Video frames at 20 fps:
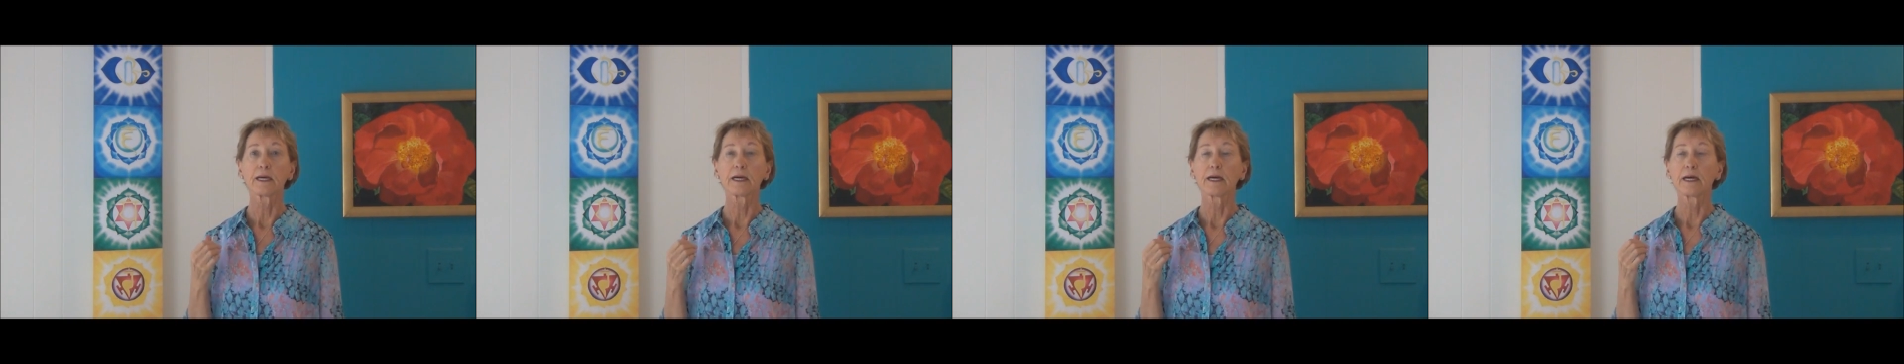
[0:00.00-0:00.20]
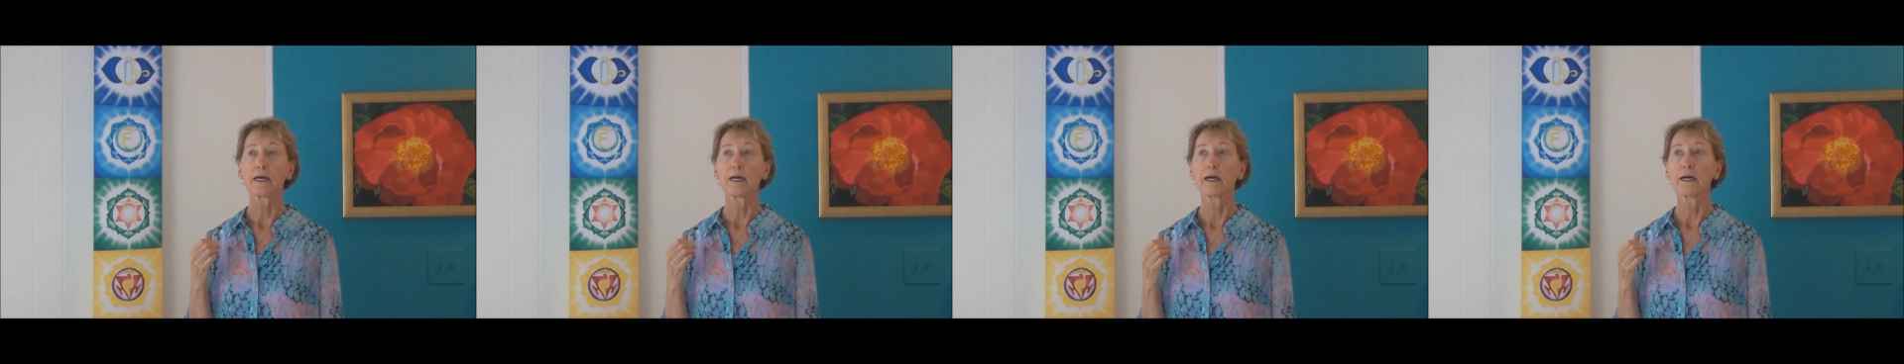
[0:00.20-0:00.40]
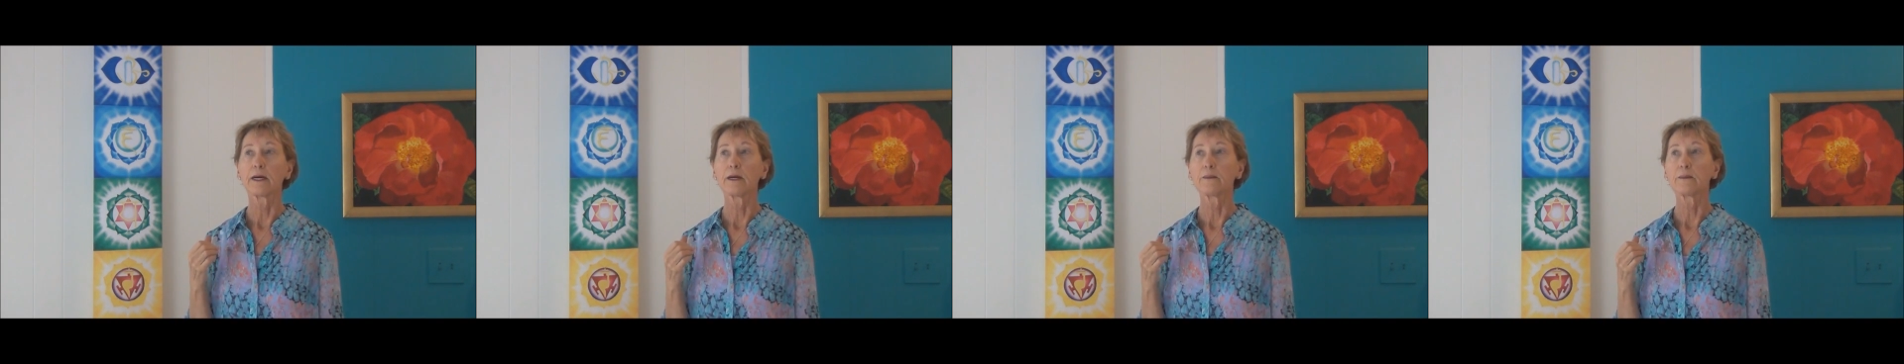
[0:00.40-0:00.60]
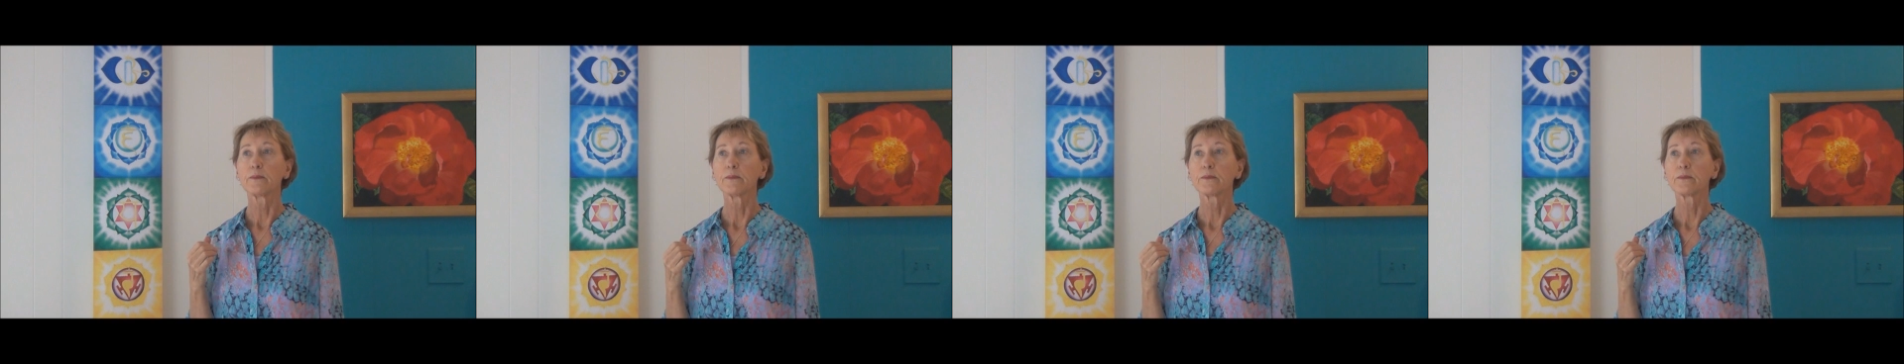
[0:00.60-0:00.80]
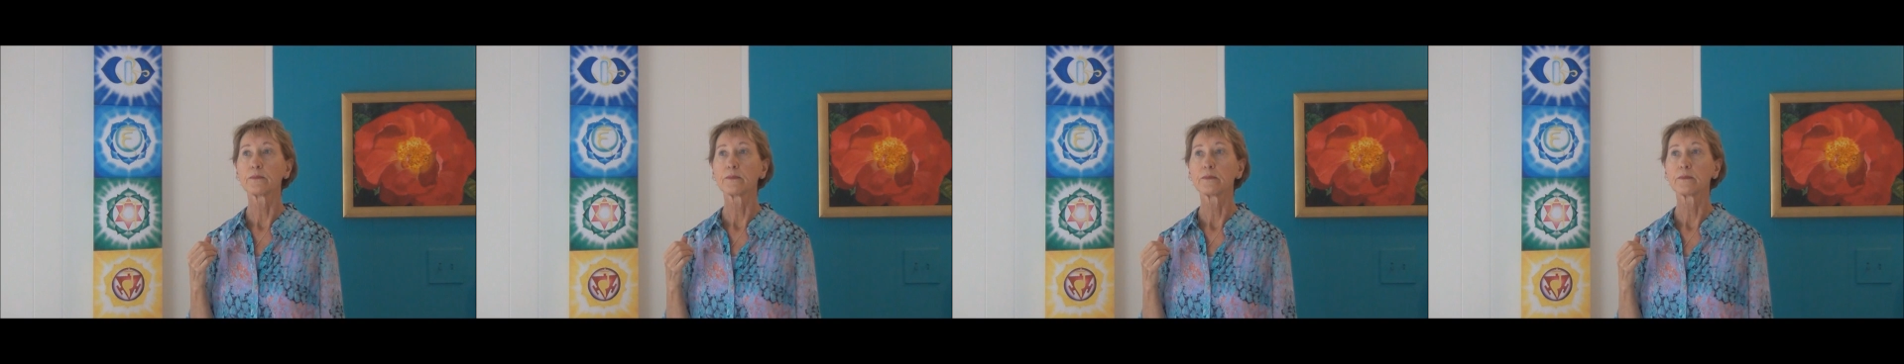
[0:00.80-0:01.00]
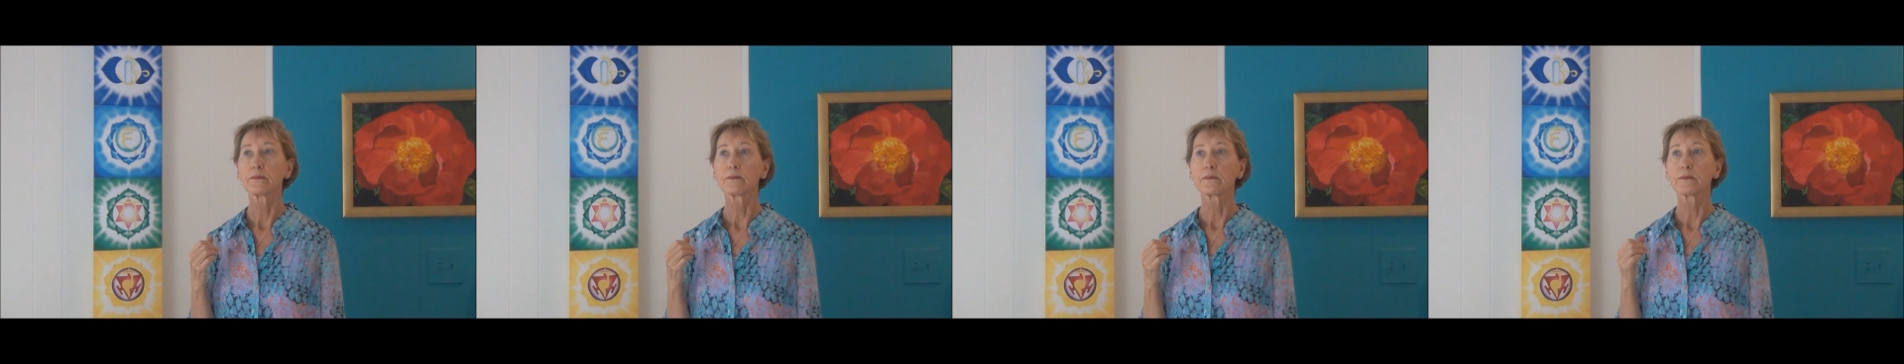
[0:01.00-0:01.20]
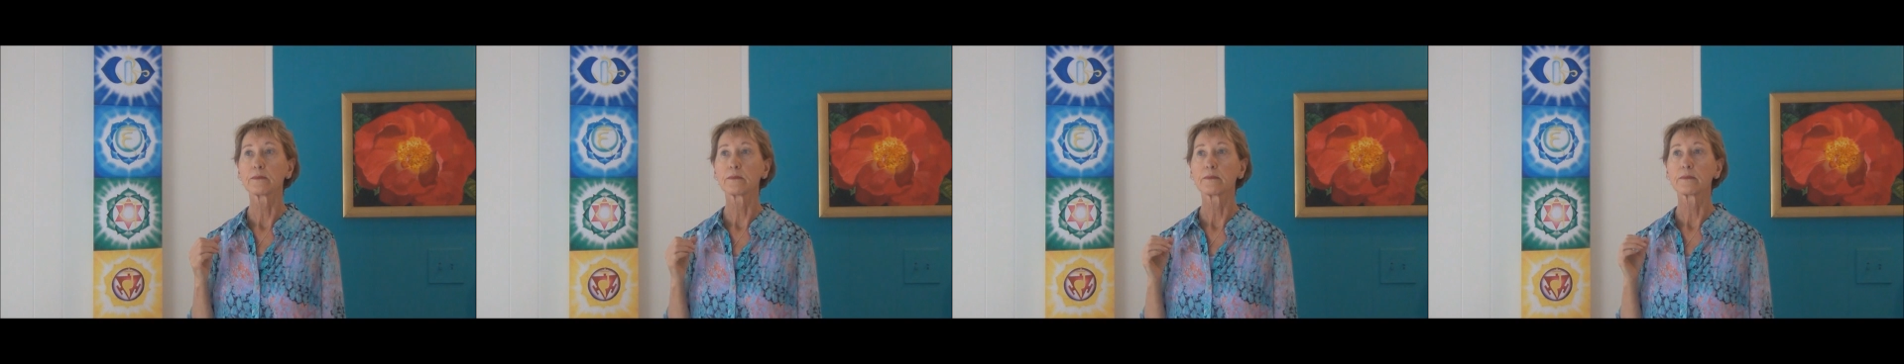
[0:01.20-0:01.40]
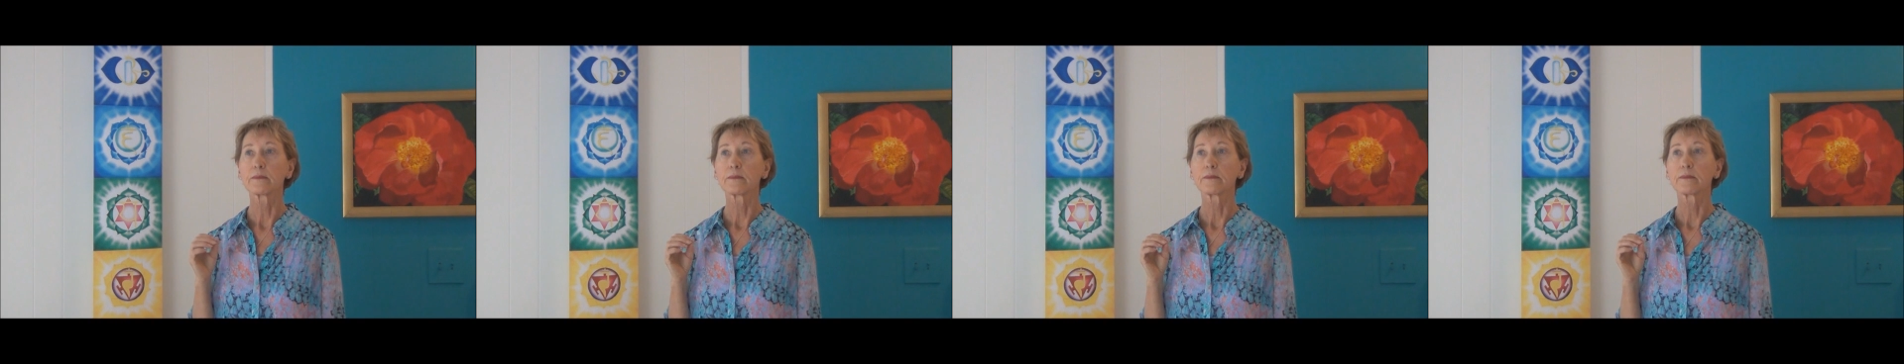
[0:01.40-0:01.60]

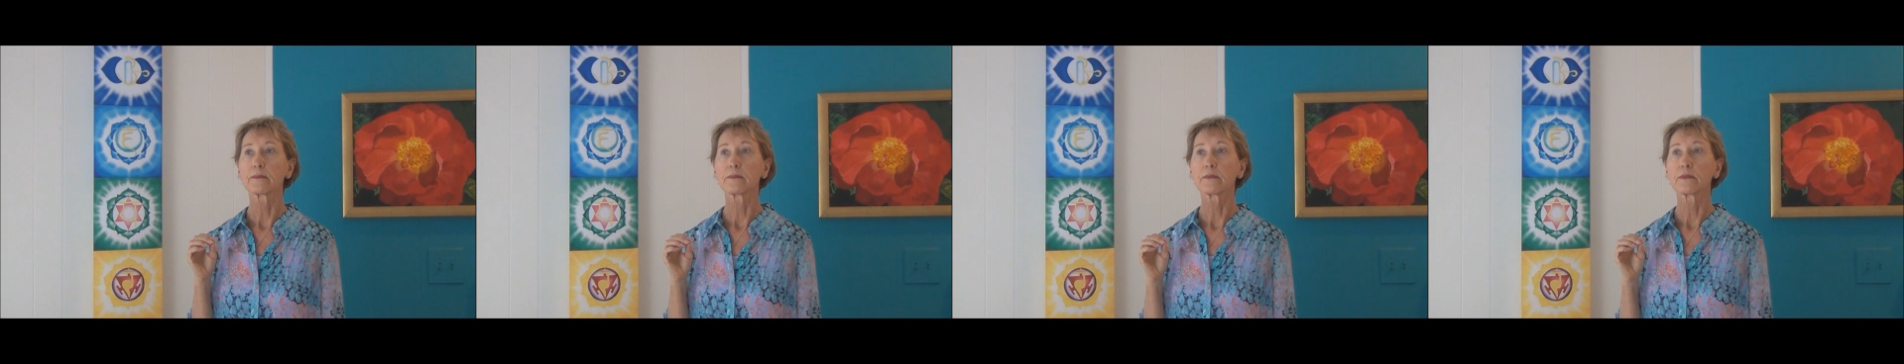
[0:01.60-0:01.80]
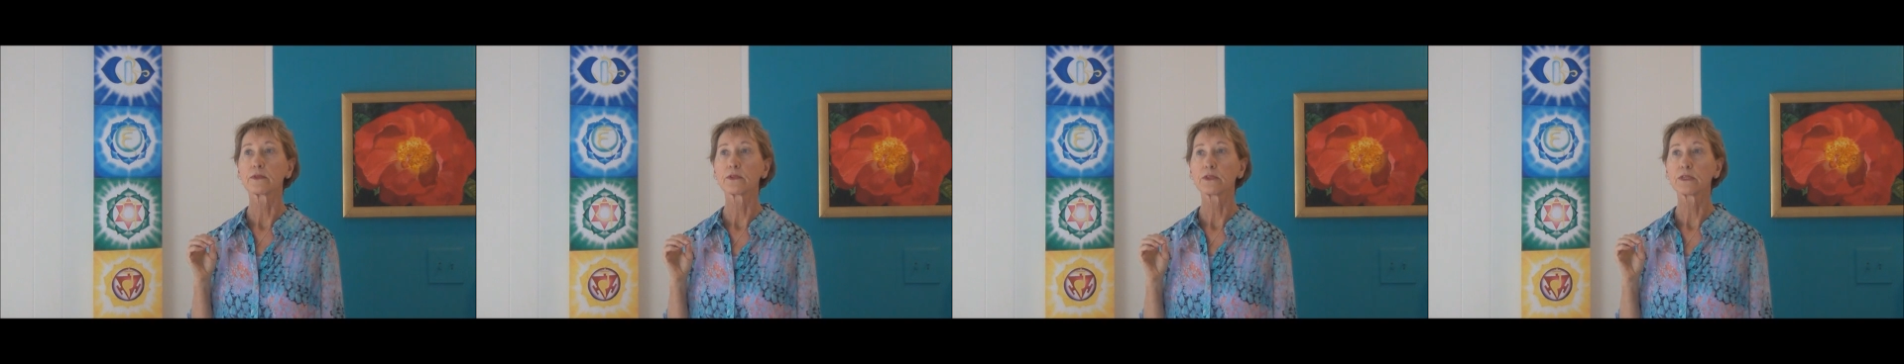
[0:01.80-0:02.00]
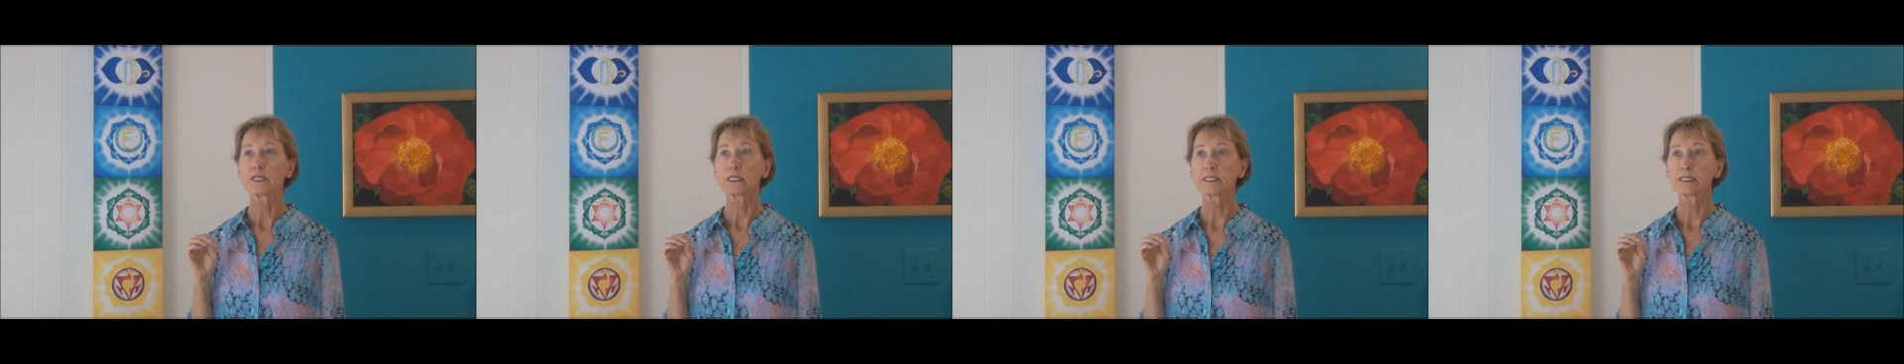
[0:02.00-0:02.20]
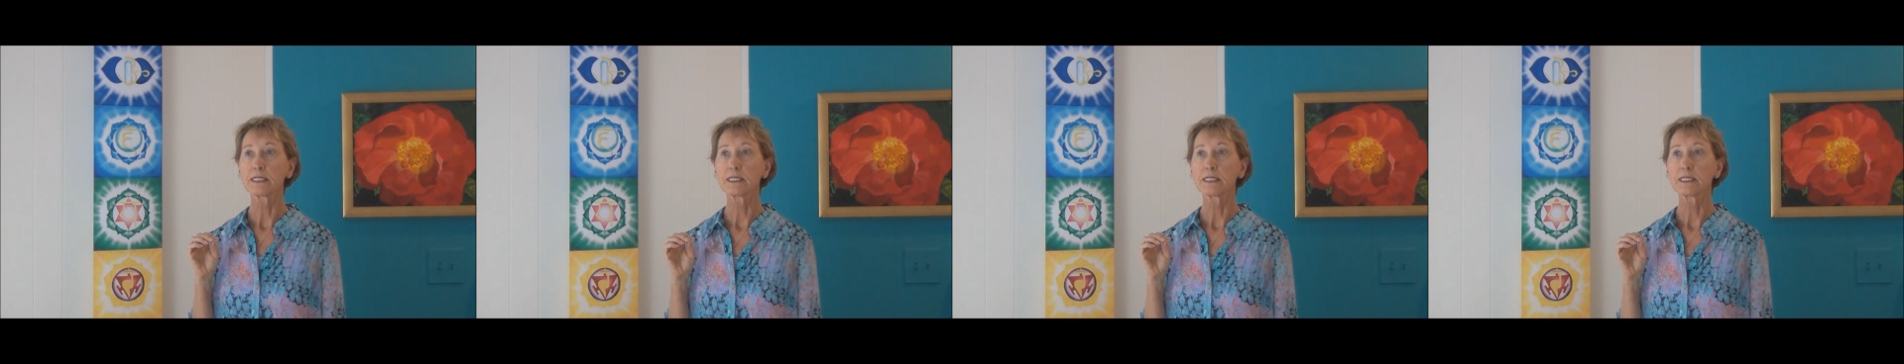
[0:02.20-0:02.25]
the